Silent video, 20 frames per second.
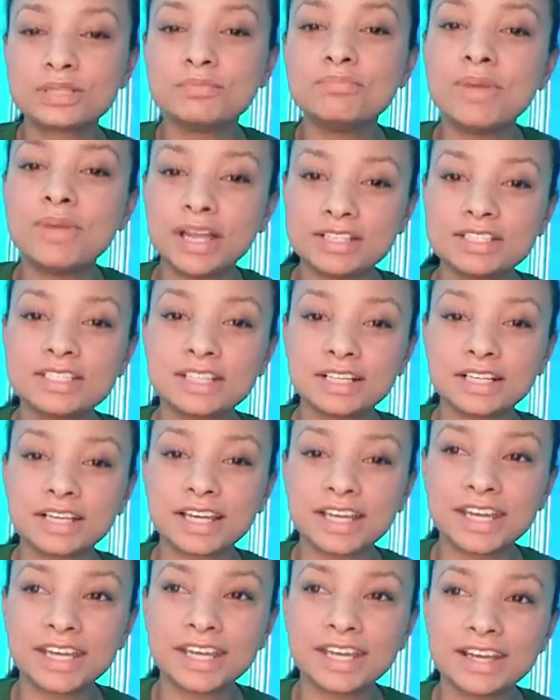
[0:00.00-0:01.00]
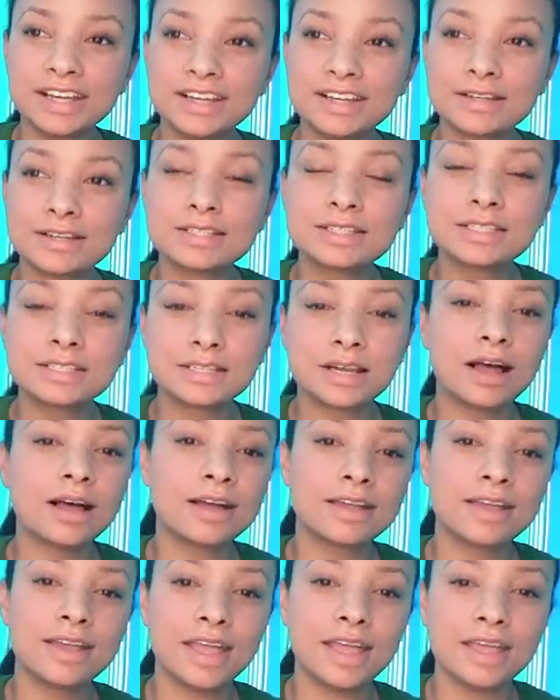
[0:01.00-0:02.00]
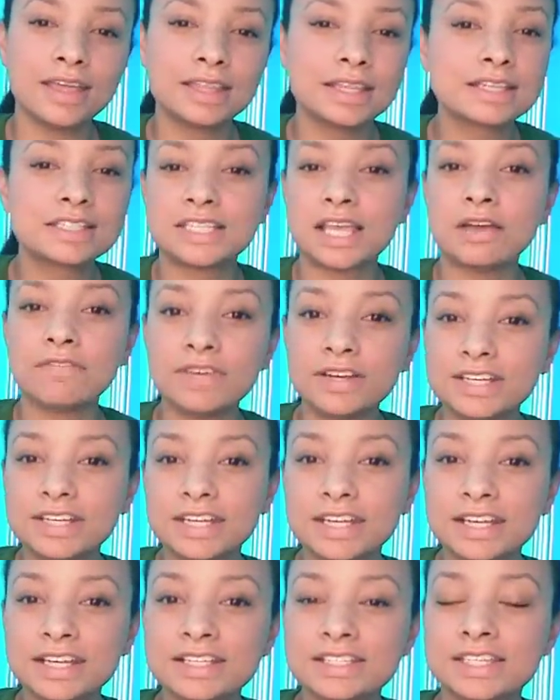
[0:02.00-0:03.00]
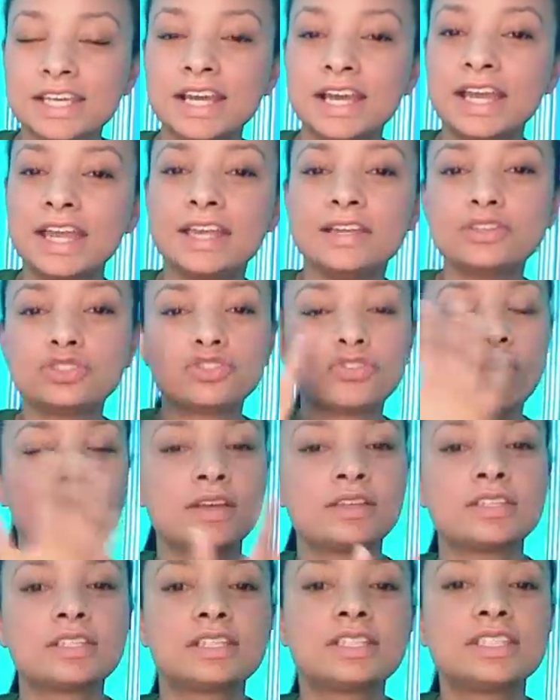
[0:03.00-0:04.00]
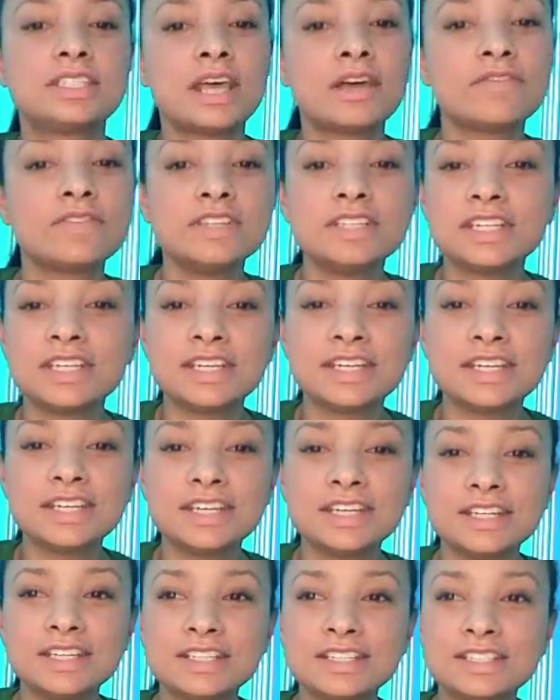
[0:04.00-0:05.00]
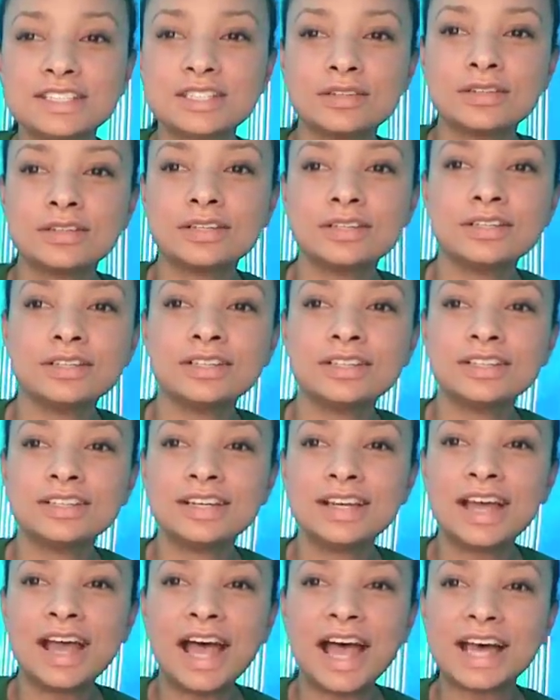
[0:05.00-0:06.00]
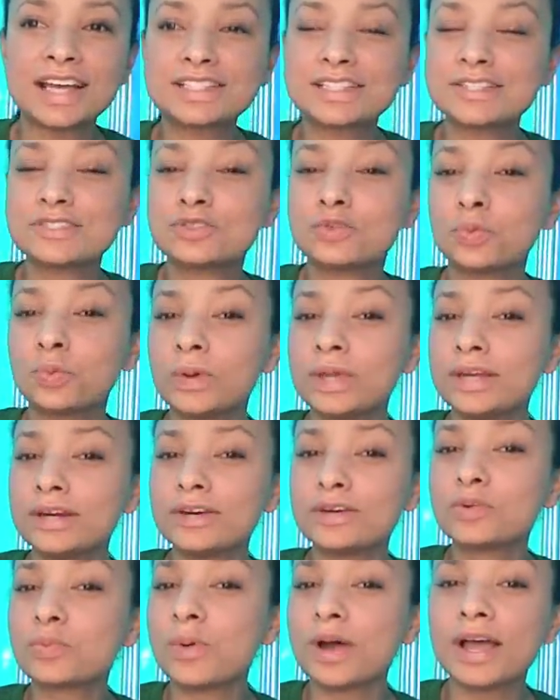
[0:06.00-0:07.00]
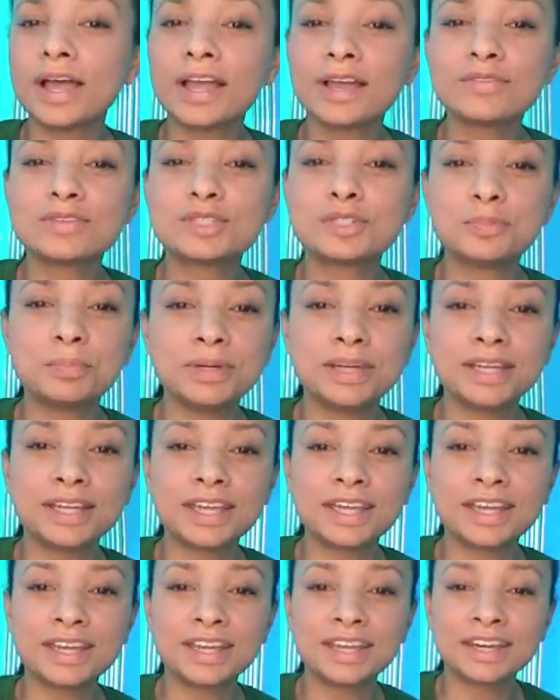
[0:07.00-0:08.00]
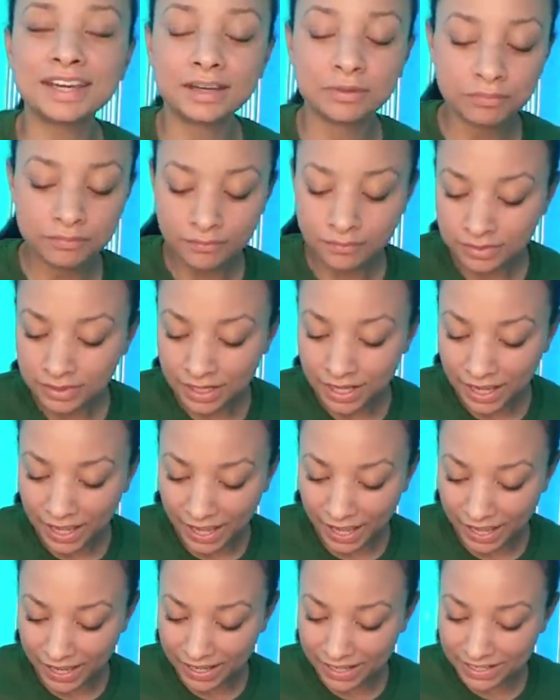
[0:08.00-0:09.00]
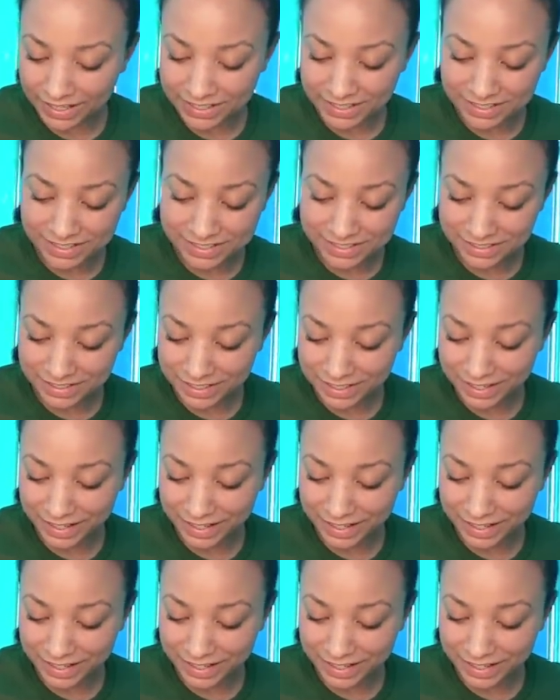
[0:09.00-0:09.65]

mentally stuck in the 70s. He dressed 70s. Has this weird way of speaking, and